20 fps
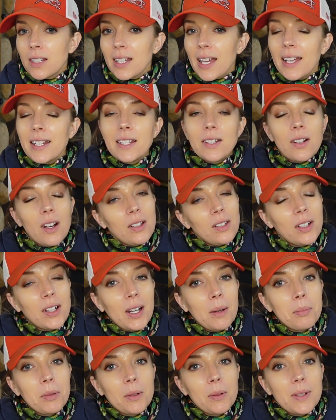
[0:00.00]
I did not look
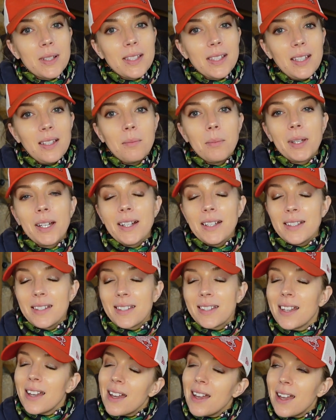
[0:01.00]
up the receipt
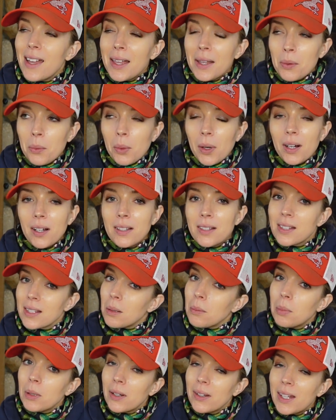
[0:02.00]
because it was a
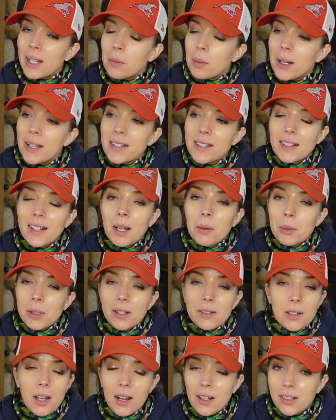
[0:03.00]
birthday present, and
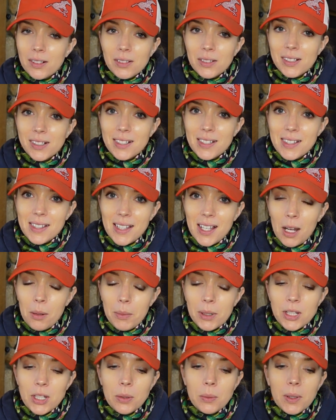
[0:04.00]
I'm not gonna look to see how
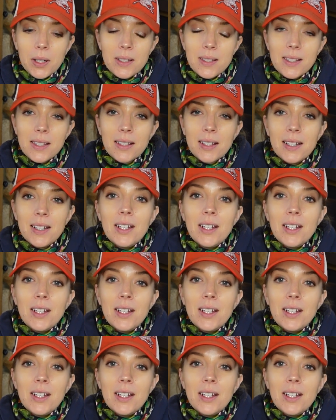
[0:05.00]
much it was.